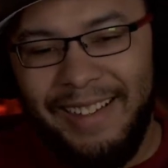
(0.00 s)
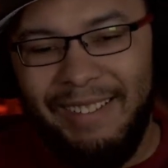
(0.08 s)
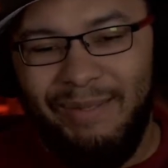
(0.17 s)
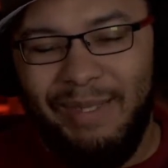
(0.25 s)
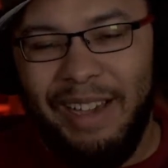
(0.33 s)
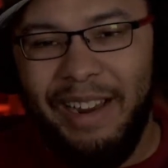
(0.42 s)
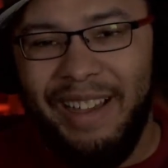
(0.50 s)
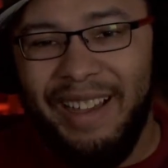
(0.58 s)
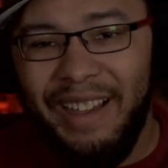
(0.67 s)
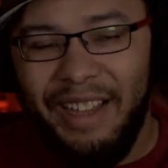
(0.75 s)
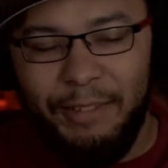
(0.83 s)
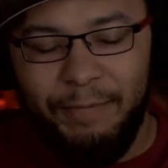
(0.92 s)
but
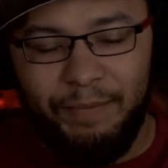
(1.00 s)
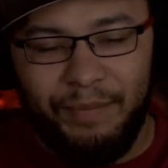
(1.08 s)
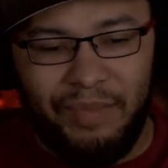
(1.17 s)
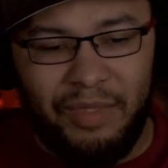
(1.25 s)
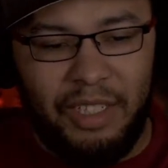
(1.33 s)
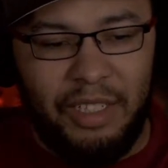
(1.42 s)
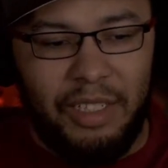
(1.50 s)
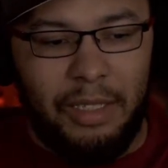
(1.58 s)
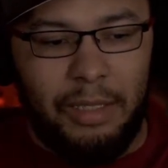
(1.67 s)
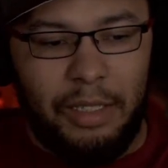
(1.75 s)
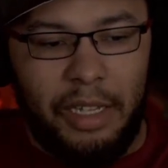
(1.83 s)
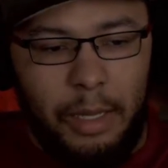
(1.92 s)
uh,
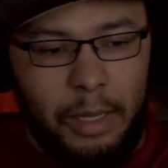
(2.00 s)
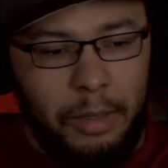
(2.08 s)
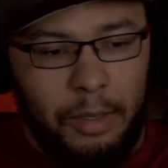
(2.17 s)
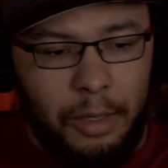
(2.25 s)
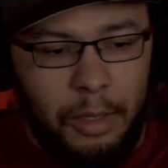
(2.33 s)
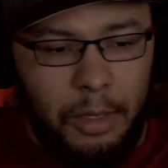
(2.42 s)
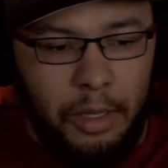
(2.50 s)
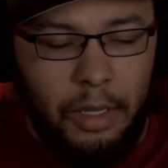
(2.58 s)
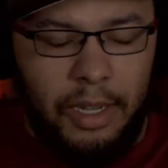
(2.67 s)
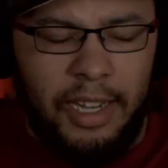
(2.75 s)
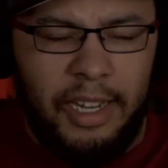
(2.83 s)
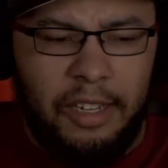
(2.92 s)
yeah,
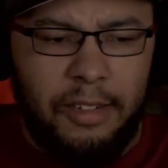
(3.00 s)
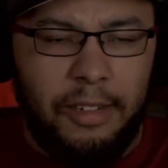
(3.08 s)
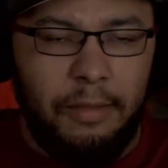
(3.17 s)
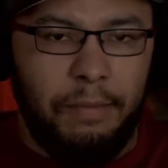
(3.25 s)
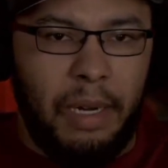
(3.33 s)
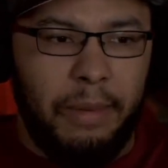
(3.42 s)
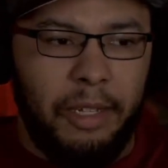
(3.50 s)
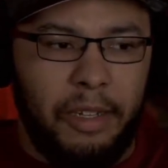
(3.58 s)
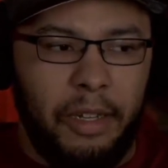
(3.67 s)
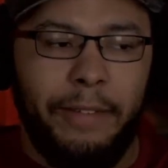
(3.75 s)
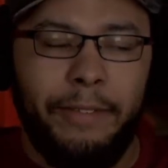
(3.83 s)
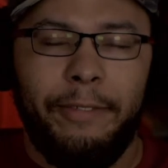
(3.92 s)
I probably could
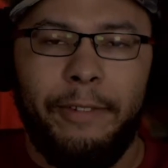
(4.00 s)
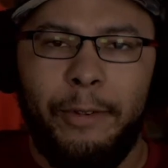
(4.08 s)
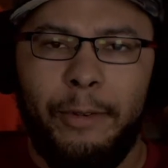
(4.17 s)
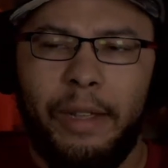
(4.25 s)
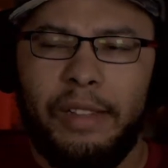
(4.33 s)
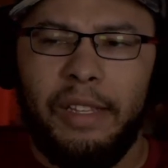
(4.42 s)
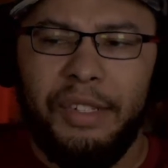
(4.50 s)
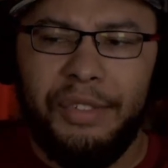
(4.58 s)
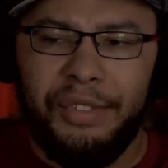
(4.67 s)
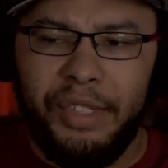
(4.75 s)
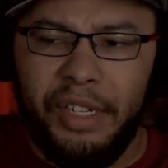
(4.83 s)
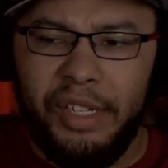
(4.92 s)
have quit this
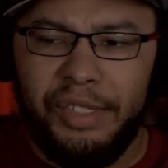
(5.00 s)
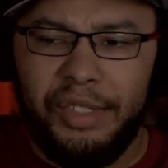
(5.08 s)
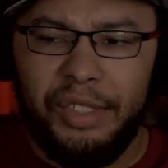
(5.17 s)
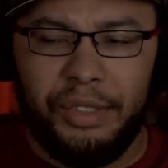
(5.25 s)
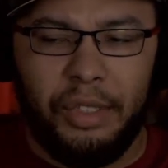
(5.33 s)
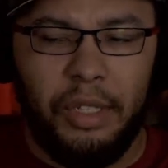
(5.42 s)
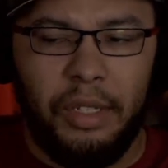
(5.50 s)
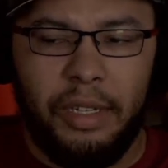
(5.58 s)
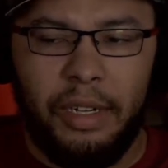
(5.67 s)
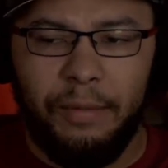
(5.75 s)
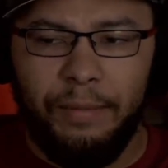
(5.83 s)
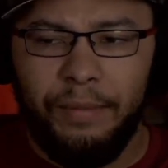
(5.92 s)
series because I
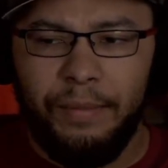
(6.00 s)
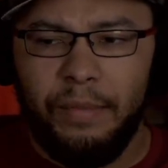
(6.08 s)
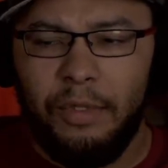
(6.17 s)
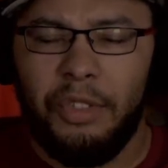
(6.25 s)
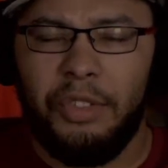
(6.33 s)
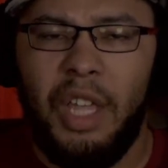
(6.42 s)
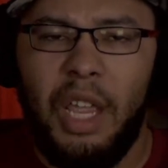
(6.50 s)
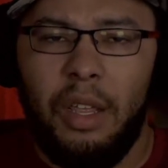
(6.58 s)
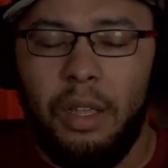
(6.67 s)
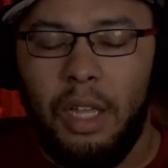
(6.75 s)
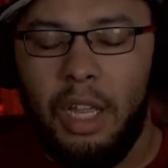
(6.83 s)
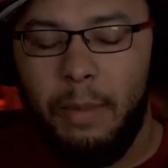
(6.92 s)
don't. Does it?
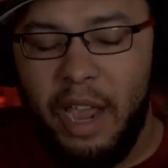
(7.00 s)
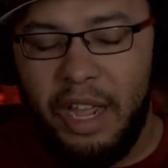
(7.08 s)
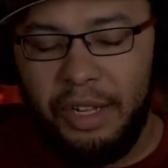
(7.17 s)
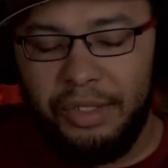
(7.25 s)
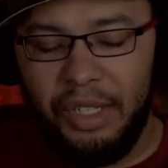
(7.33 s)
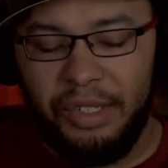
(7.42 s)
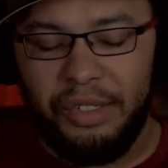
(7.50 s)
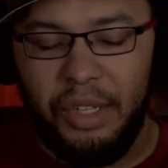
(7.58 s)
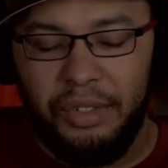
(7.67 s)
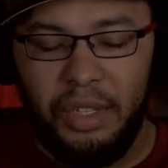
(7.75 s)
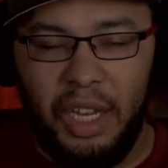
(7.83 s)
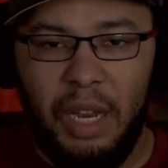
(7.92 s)
Uh, let me ask this: Does
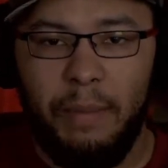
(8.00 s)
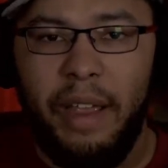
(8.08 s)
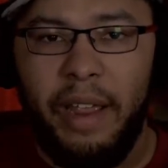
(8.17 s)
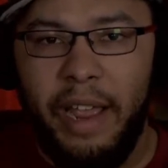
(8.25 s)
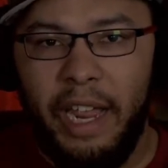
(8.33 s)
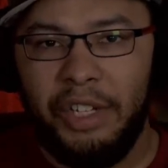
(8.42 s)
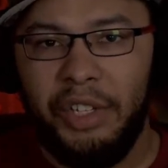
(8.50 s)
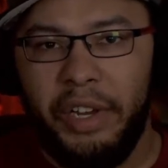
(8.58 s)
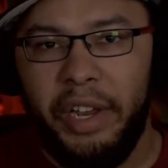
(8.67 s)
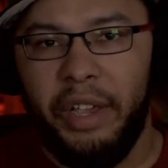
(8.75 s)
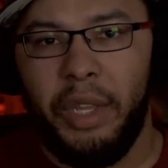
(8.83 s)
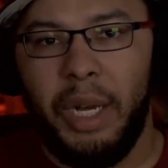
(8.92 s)
anybody actually
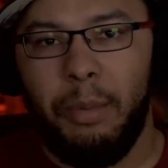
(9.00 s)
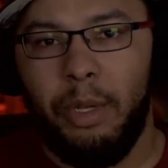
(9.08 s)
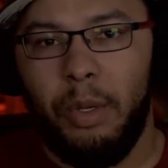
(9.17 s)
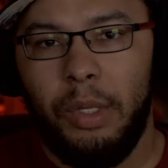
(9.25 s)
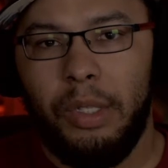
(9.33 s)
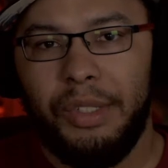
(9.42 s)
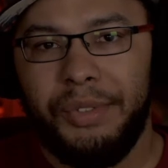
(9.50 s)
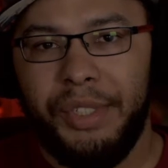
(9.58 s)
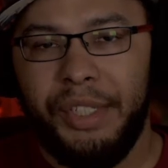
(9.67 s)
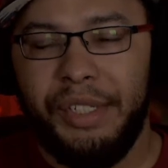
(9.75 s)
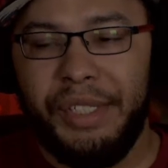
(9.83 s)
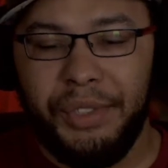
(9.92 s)
care that I'm doing this
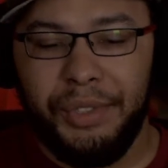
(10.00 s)
series?